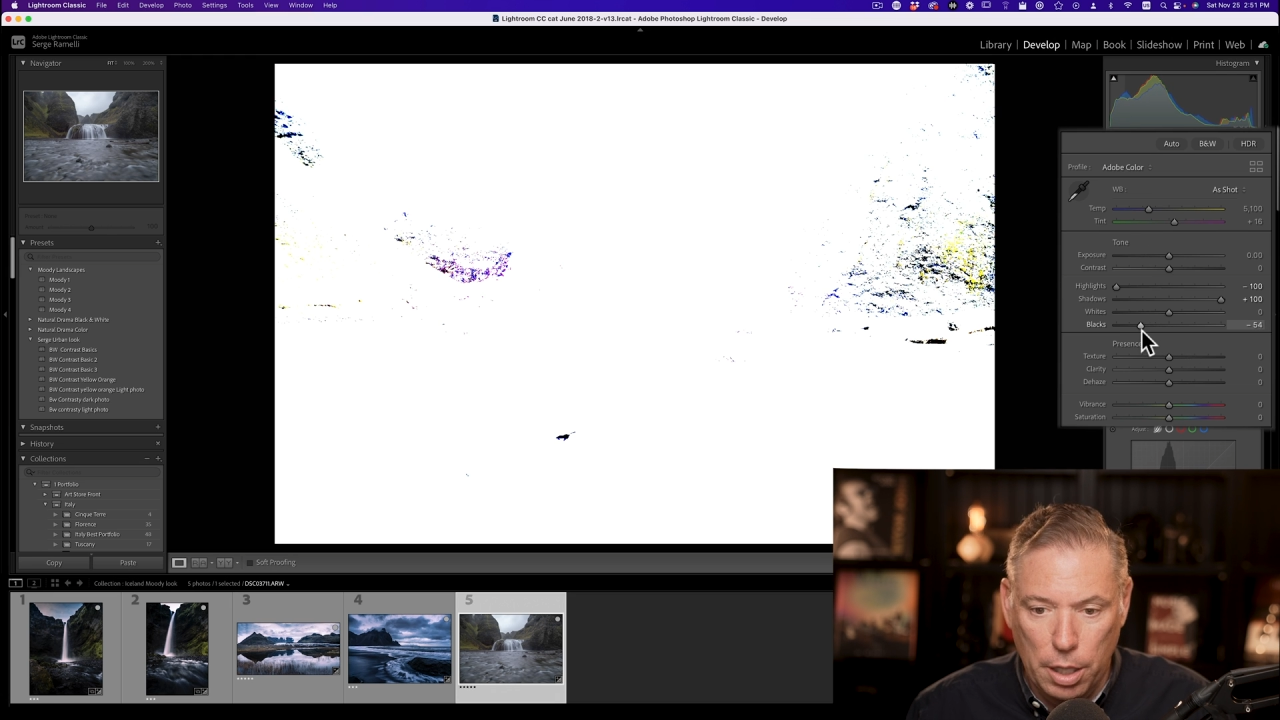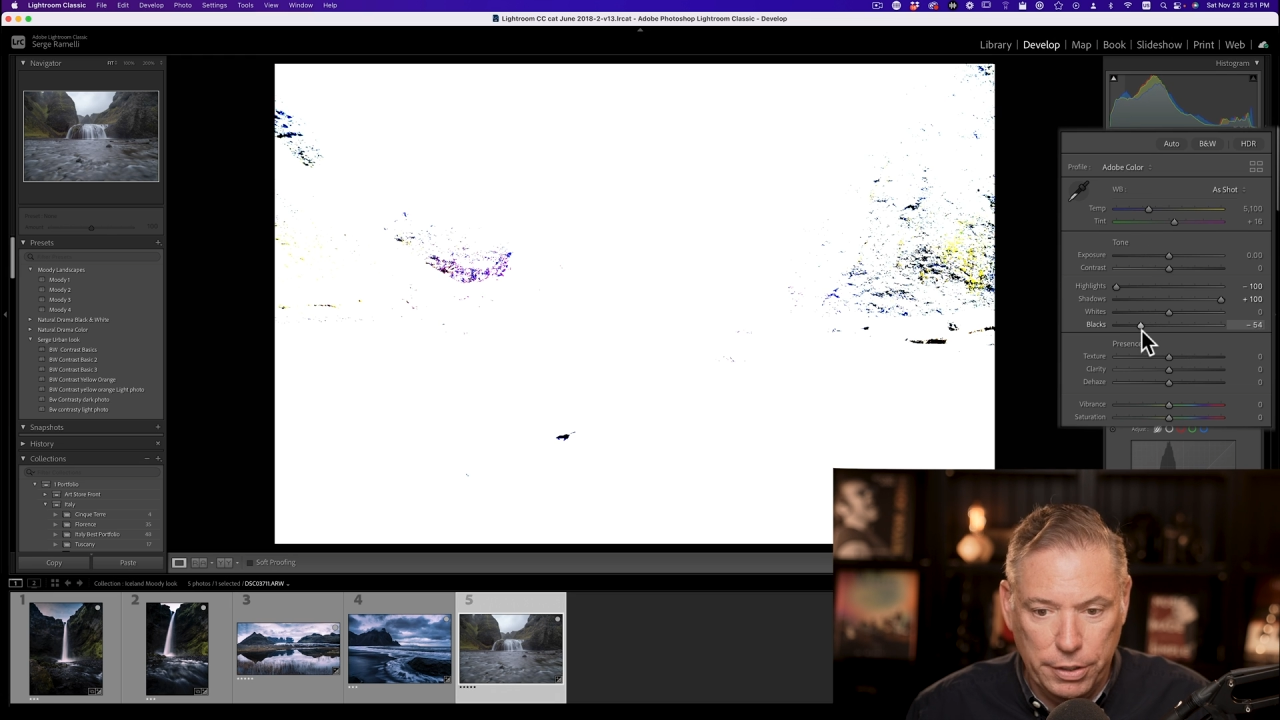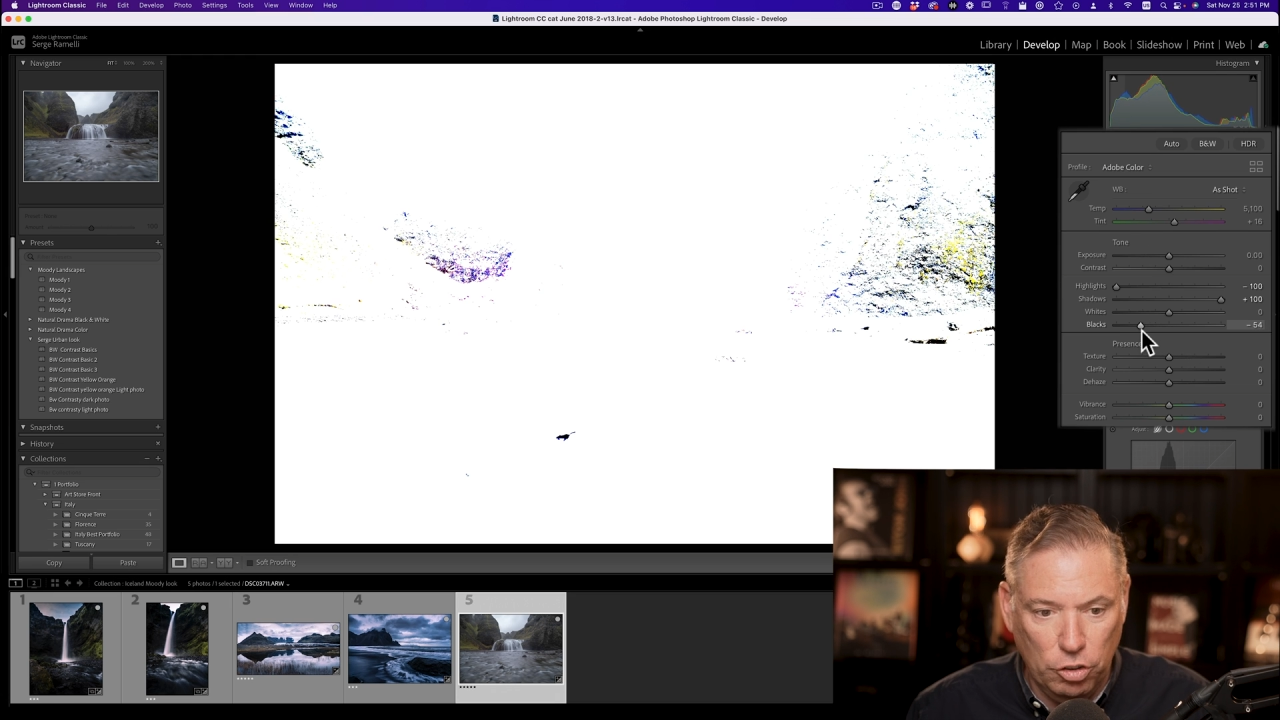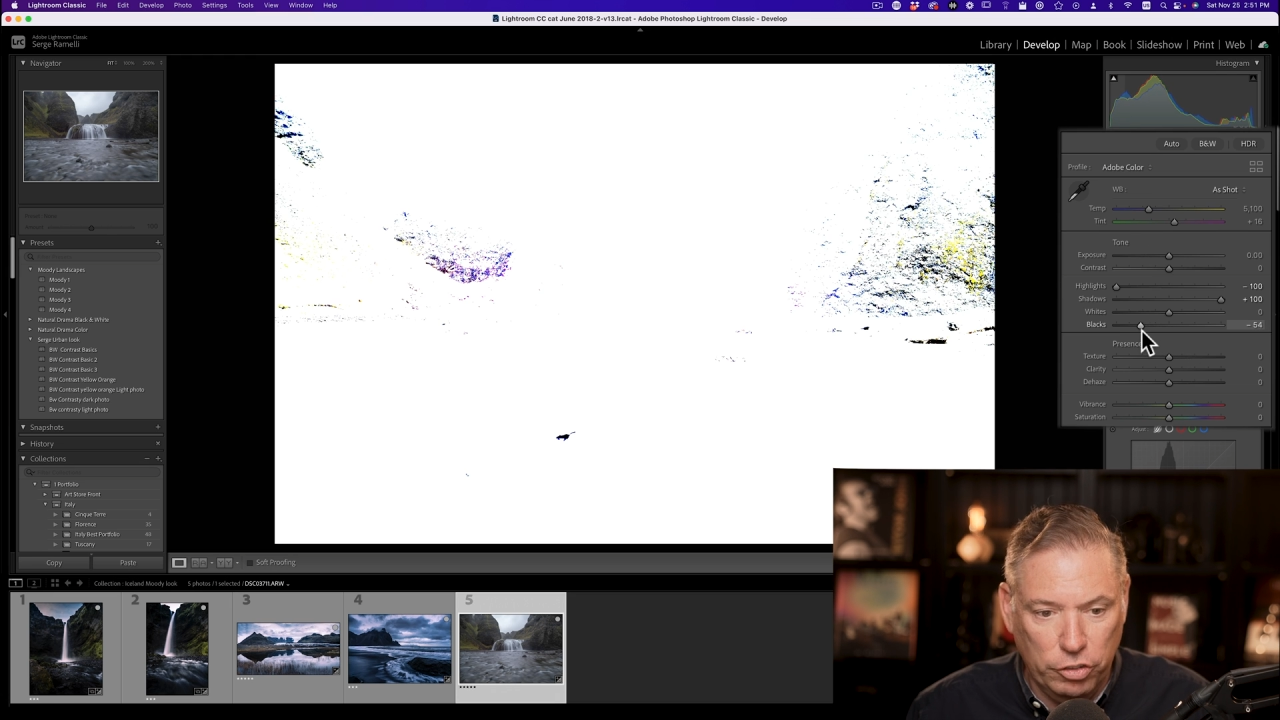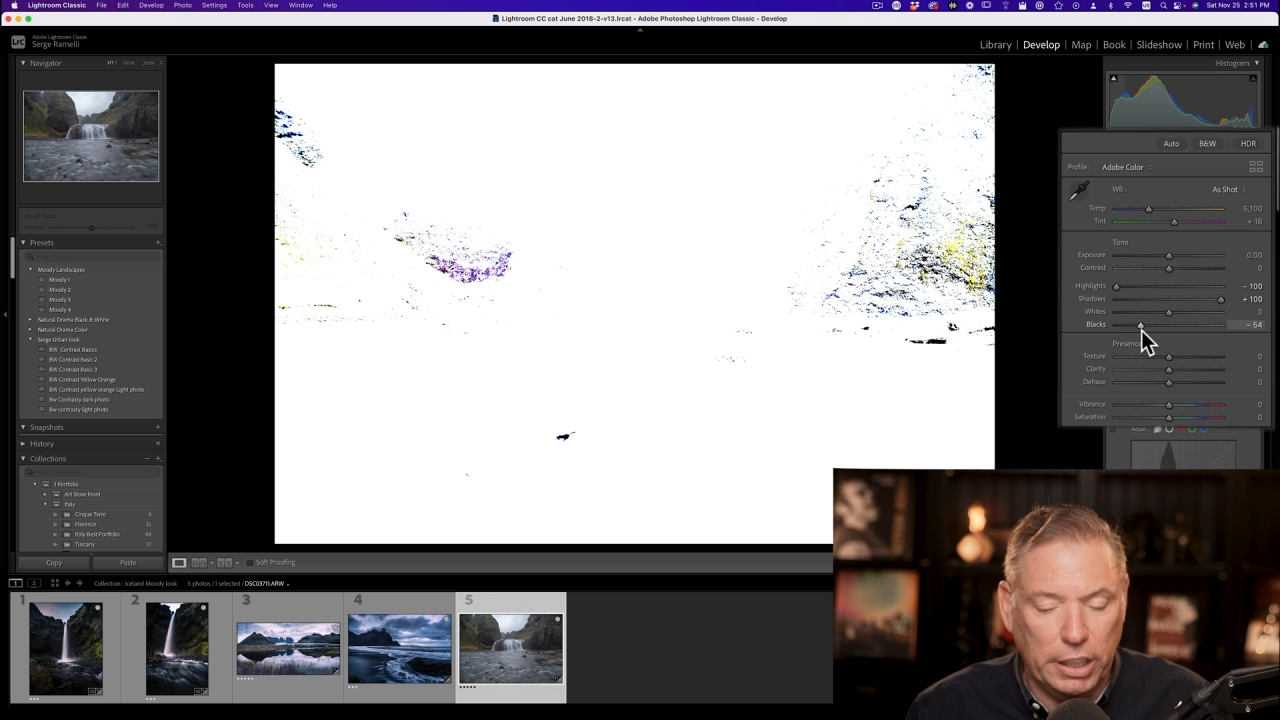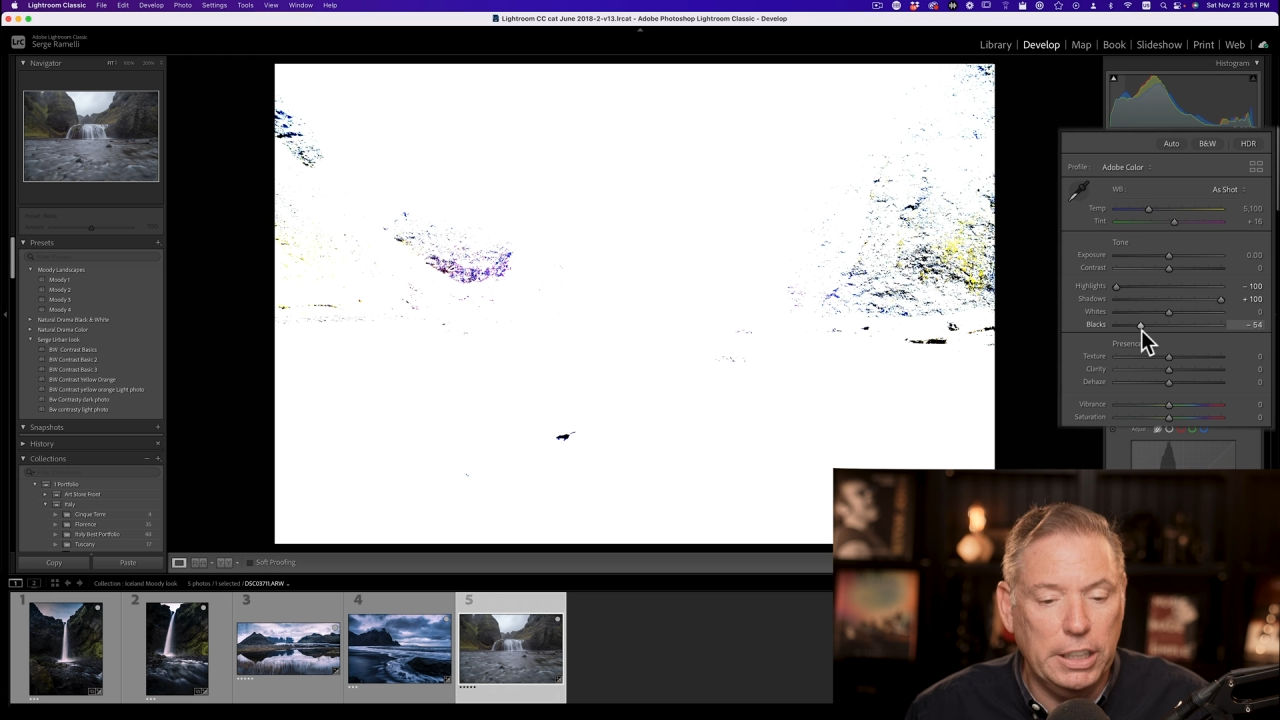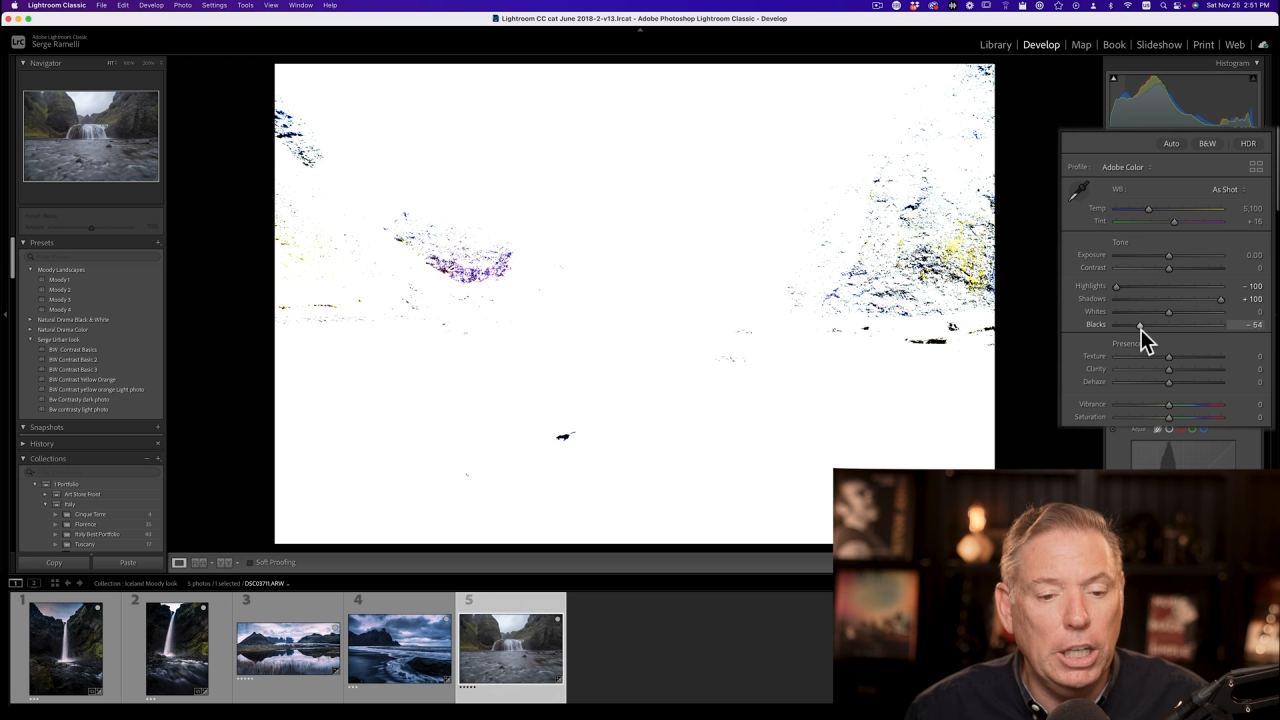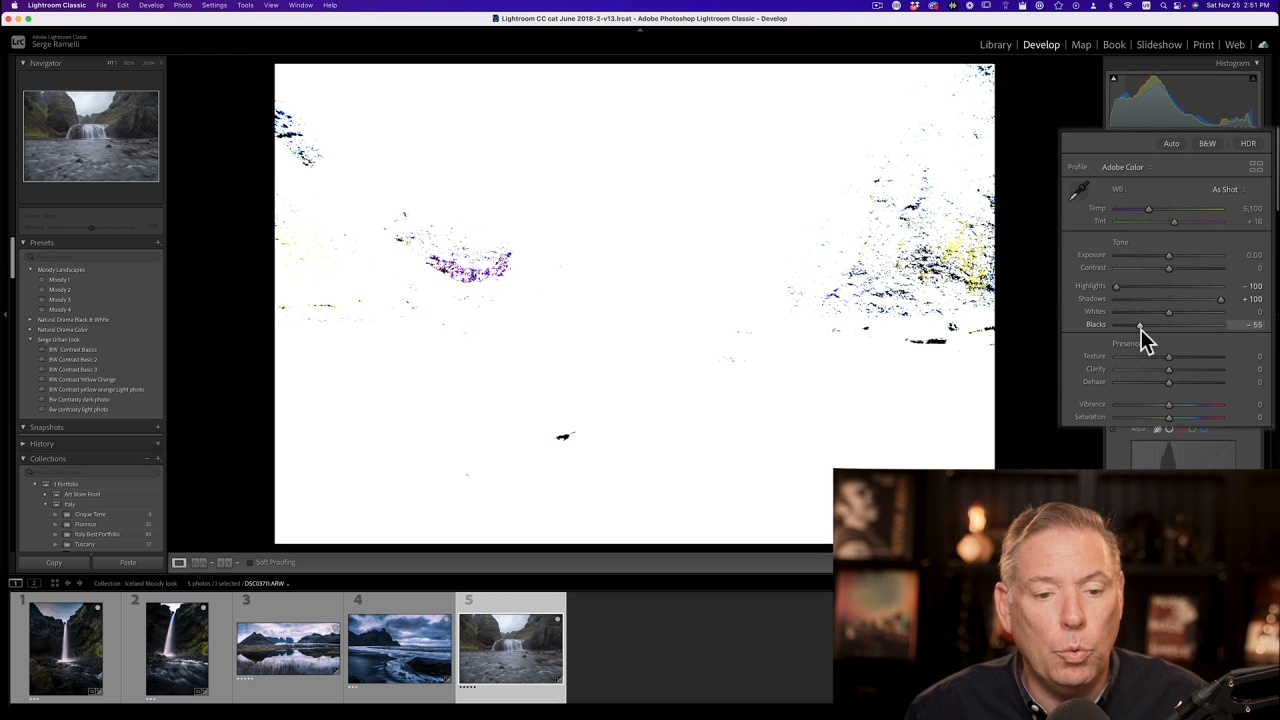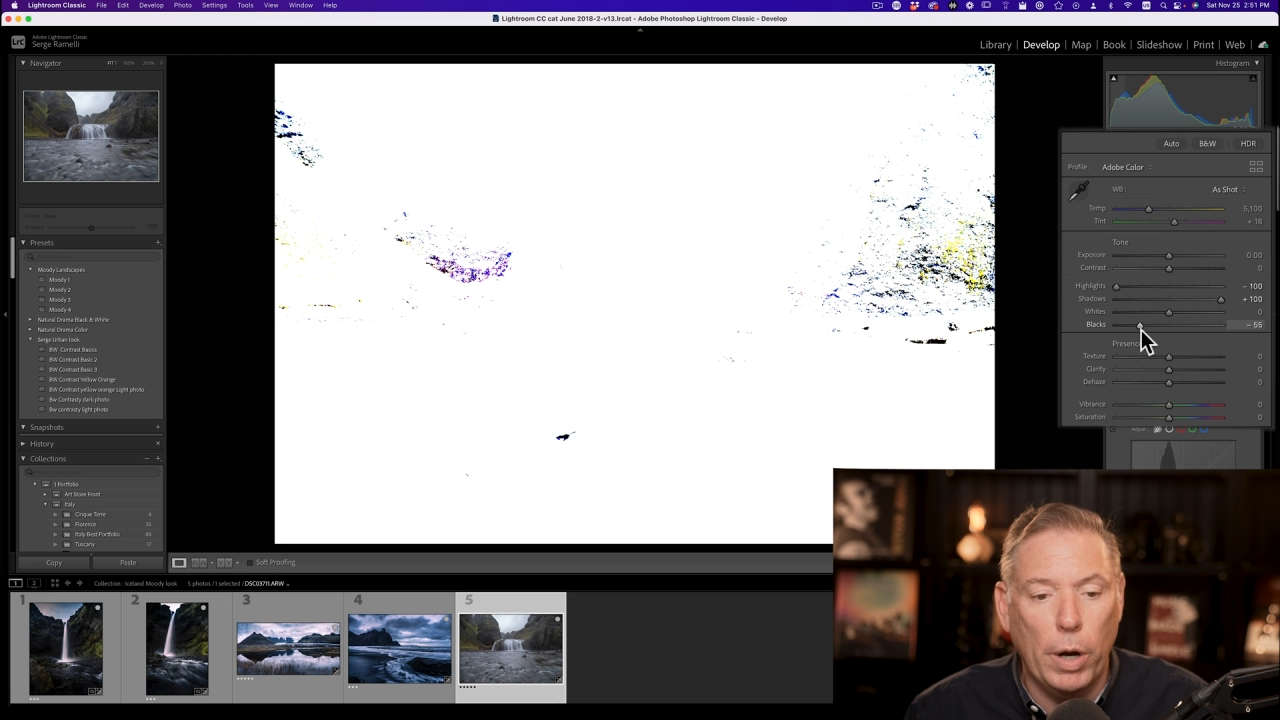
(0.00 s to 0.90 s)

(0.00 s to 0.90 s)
this technique